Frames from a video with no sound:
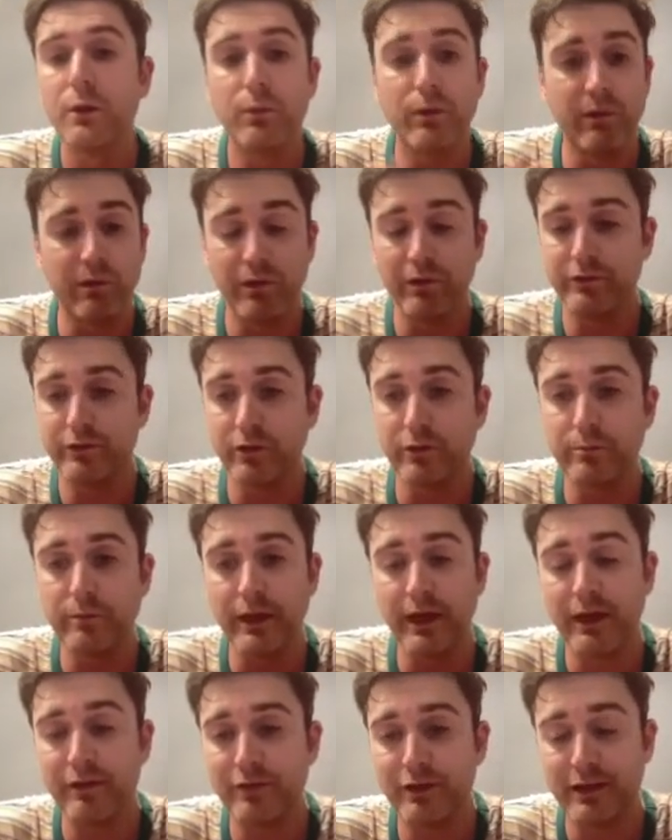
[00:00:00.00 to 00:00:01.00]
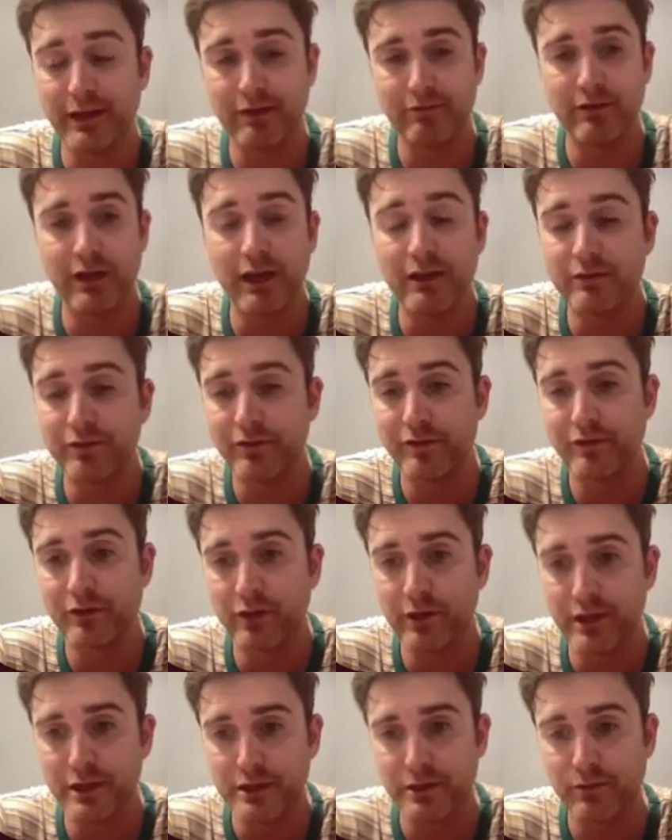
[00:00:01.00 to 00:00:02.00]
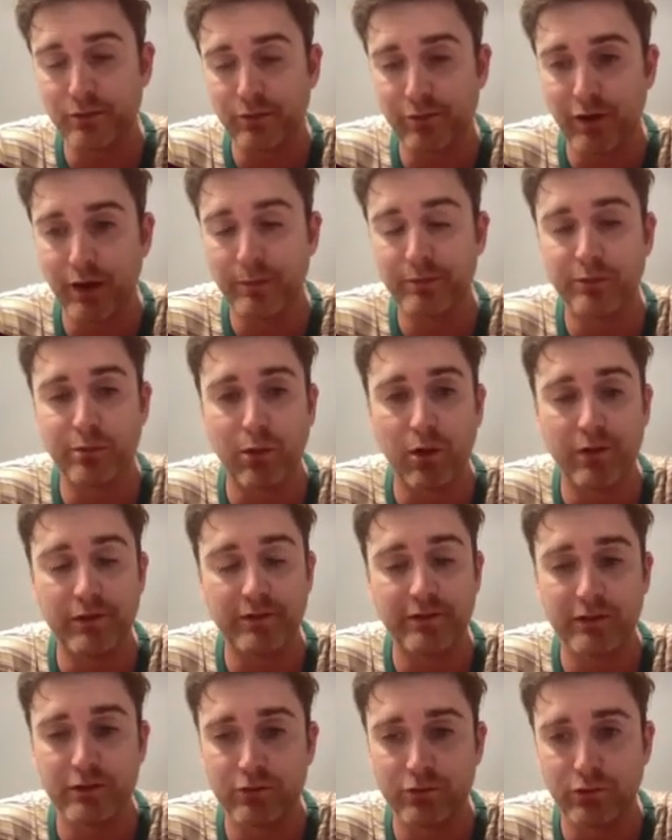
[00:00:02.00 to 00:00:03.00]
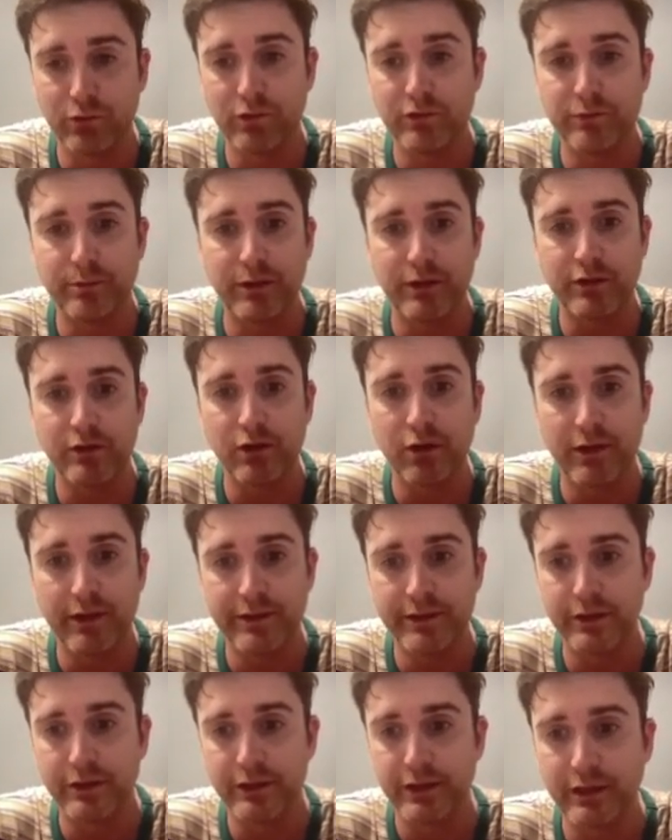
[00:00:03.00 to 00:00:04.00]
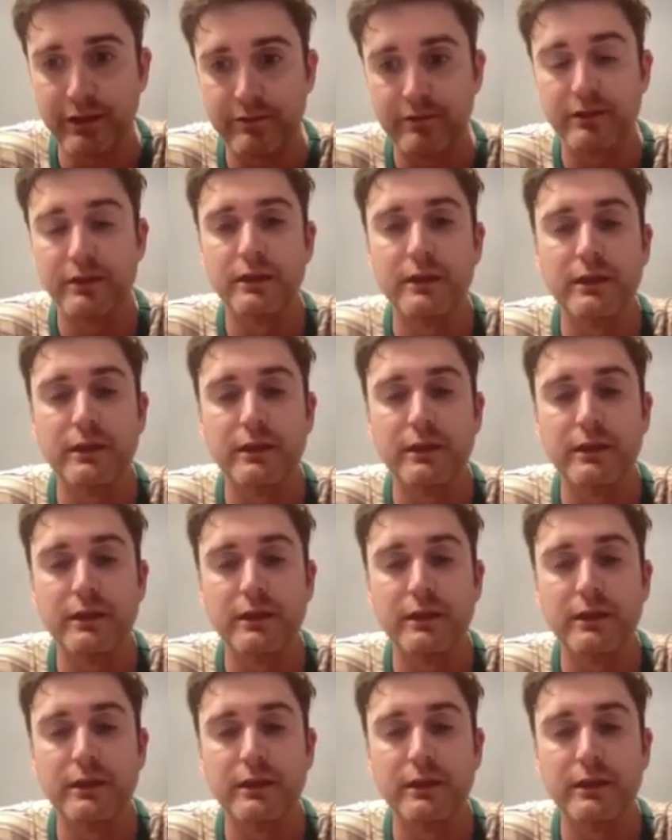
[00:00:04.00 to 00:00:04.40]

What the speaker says: We will soon be having kind of native integrations with HubSpot and Salesforce, but they're not in there yet.